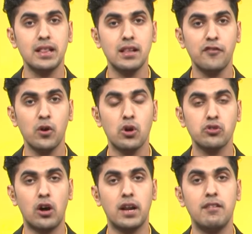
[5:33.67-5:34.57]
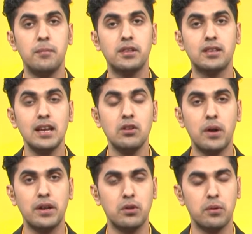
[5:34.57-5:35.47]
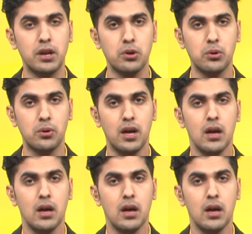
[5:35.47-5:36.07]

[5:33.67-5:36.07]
the floors on November 3, 2022.